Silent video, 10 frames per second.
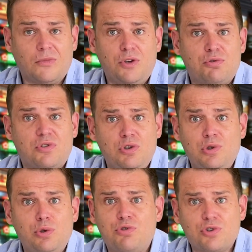
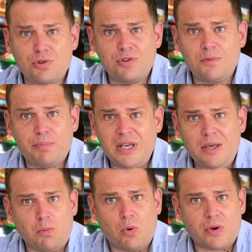You shouldn't
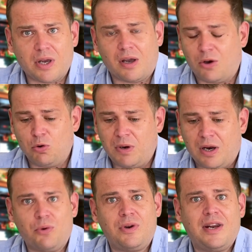be walking home
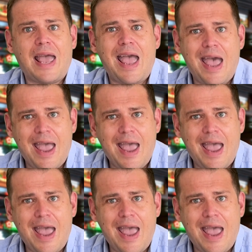alone in